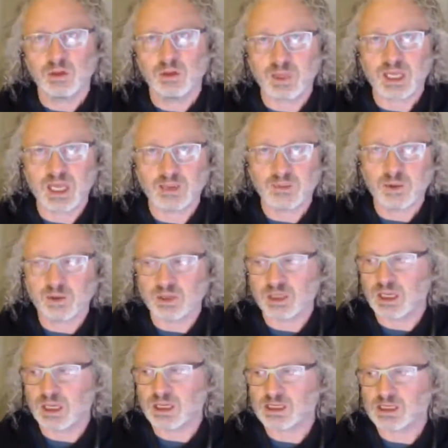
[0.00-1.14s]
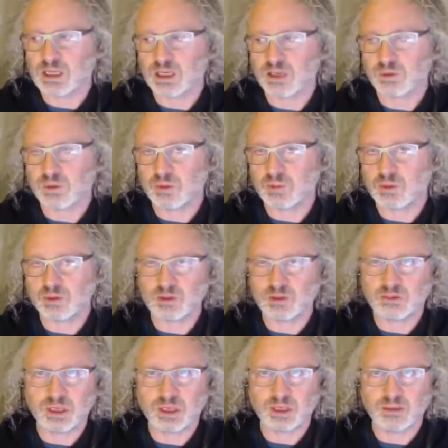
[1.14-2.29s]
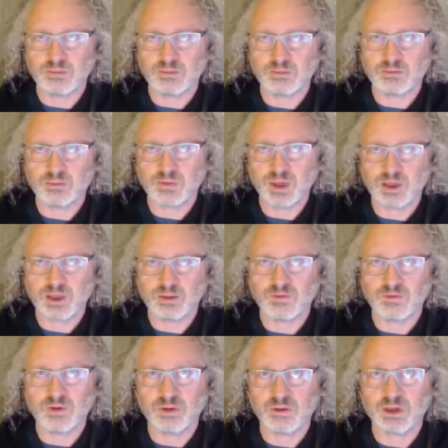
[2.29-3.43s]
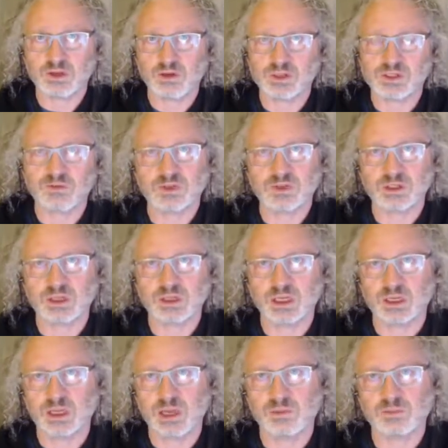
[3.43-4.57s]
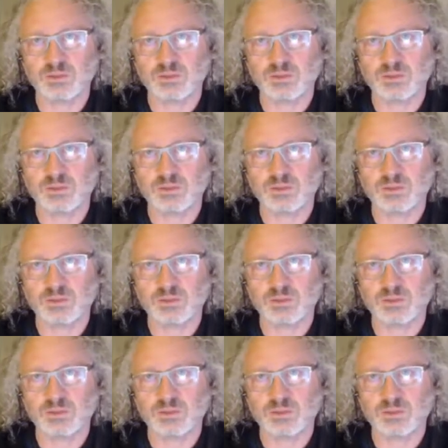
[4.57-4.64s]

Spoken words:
We can build it, and we build it very cost efficiently.